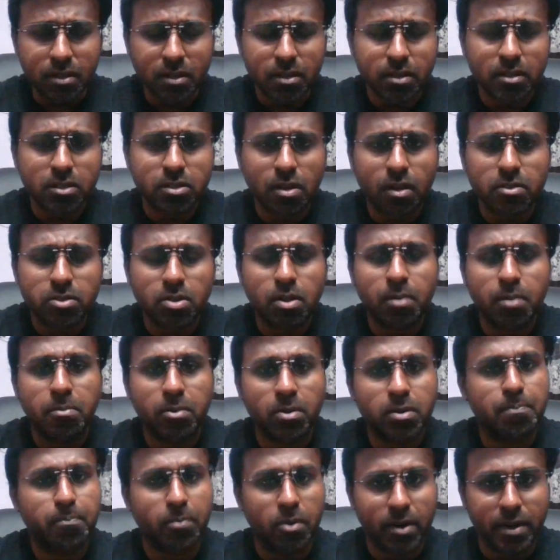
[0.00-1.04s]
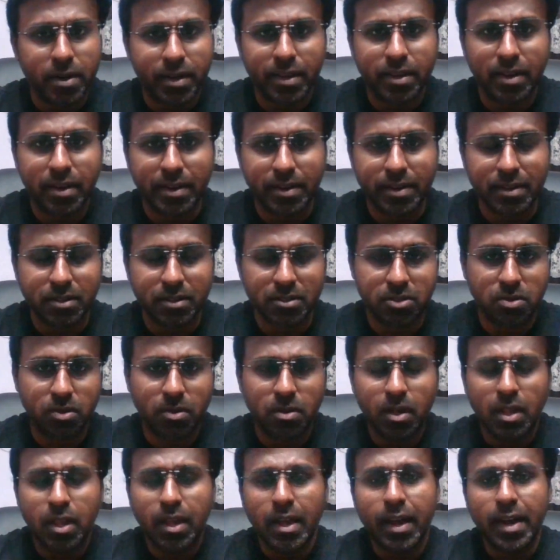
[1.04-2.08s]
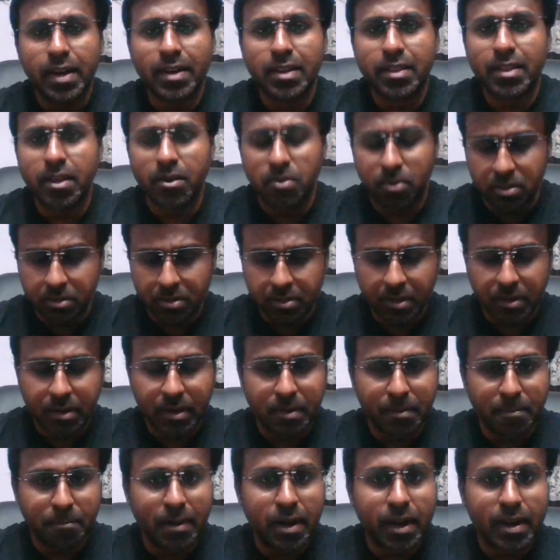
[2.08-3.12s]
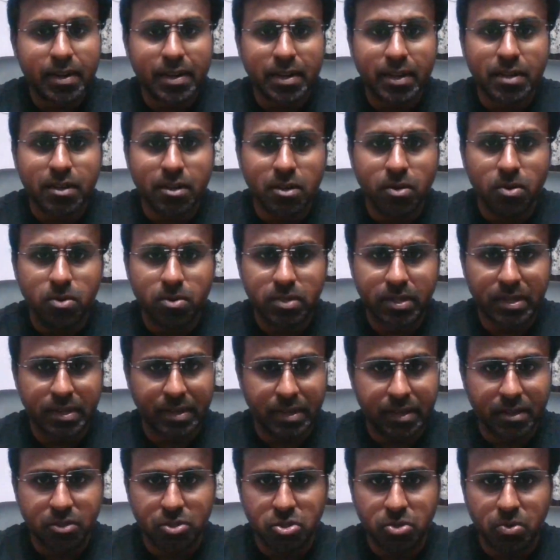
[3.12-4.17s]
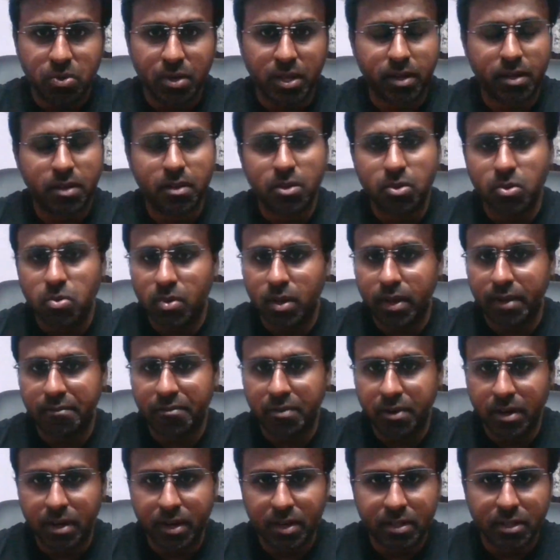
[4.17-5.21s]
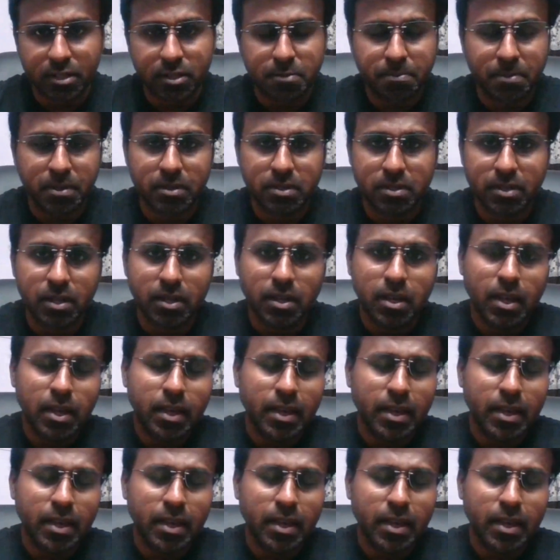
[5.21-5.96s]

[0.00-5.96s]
It's also about political leaders, you know. And there was Martin Luther King Jr. You would have heard this person.